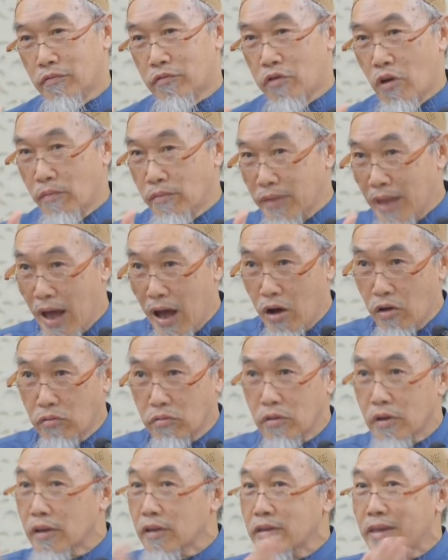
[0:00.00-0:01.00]
From
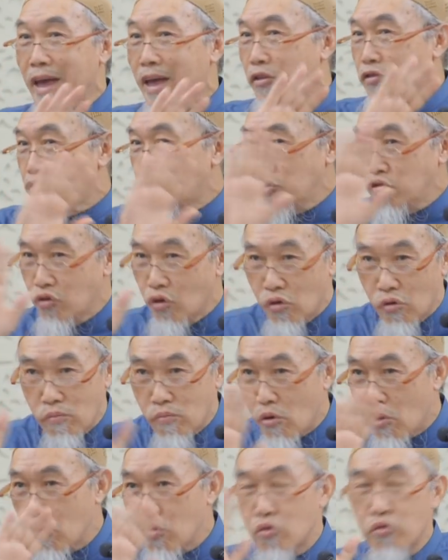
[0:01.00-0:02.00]
now, there is no
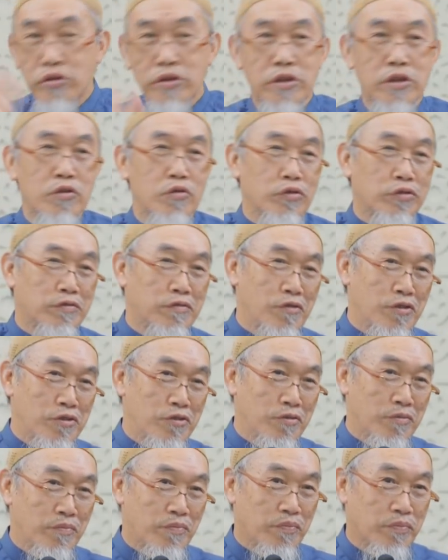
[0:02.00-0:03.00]
more good news for
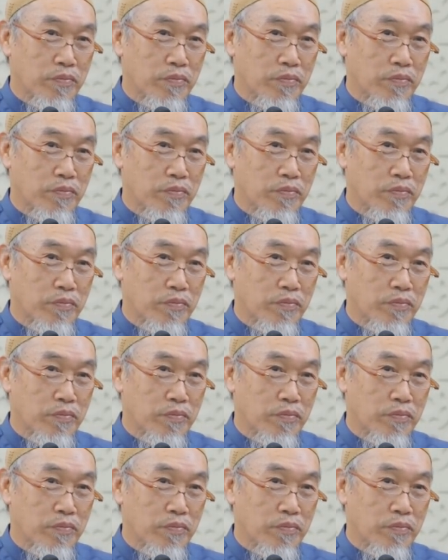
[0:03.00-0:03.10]
you.